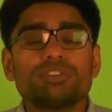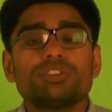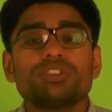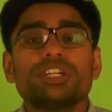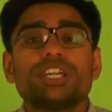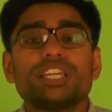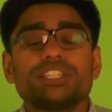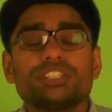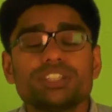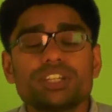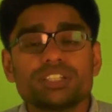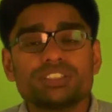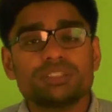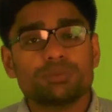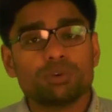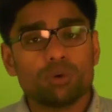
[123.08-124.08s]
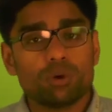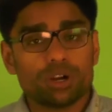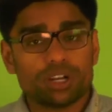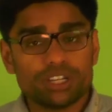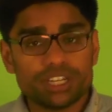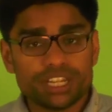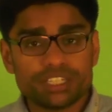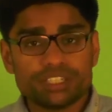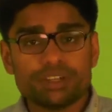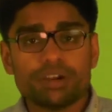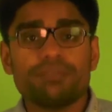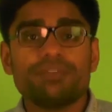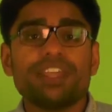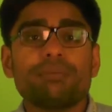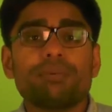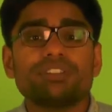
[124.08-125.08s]
to the internship coordinator
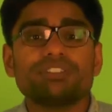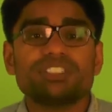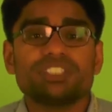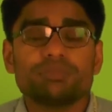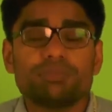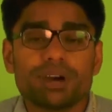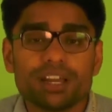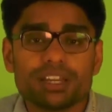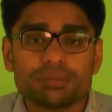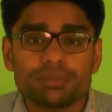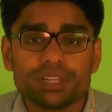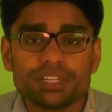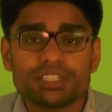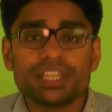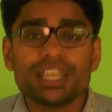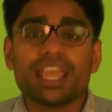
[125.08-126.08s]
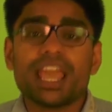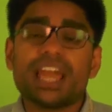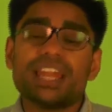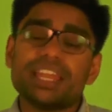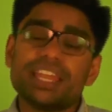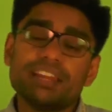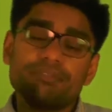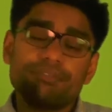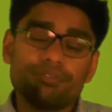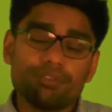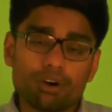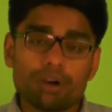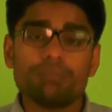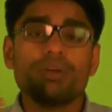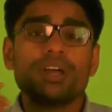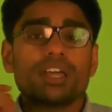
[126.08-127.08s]
of the MSD department and
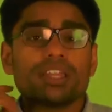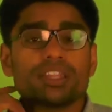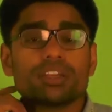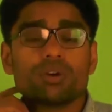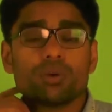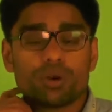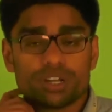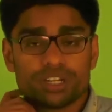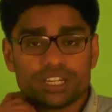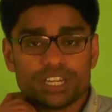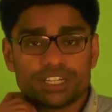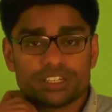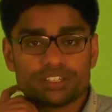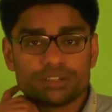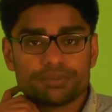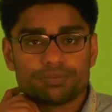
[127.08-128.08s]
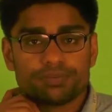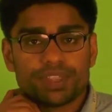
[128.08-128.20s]
inform the coordinator.